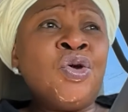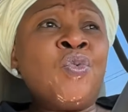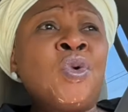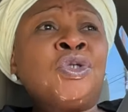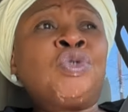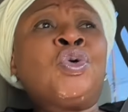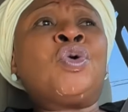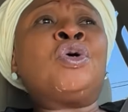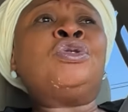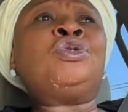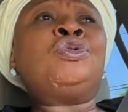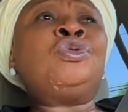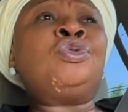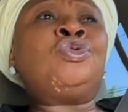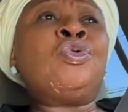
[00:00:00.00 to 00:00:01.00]
You want to
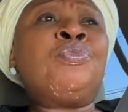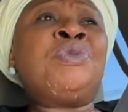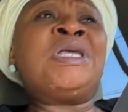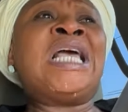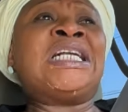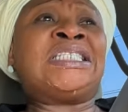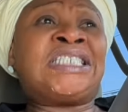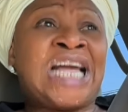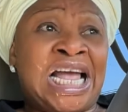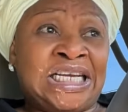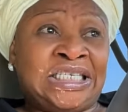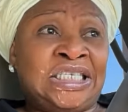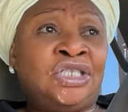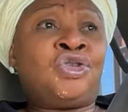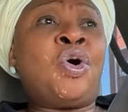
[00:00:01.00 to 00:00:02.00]
continue to be a
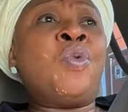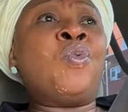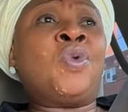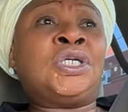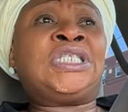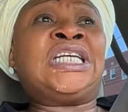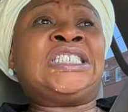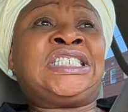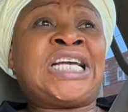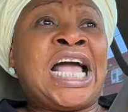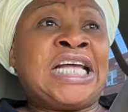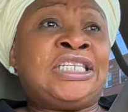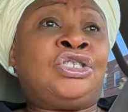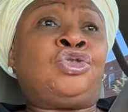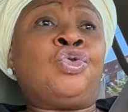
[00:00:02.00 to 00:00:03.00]
child. You don't want a
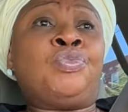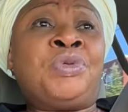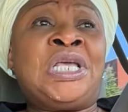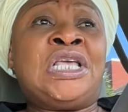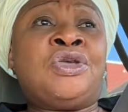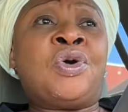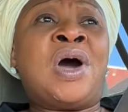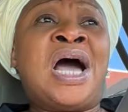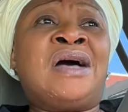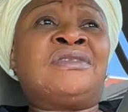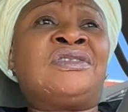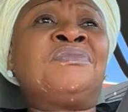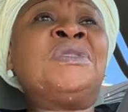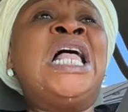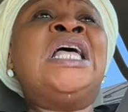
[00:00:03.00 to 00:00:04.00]
child to be in your house.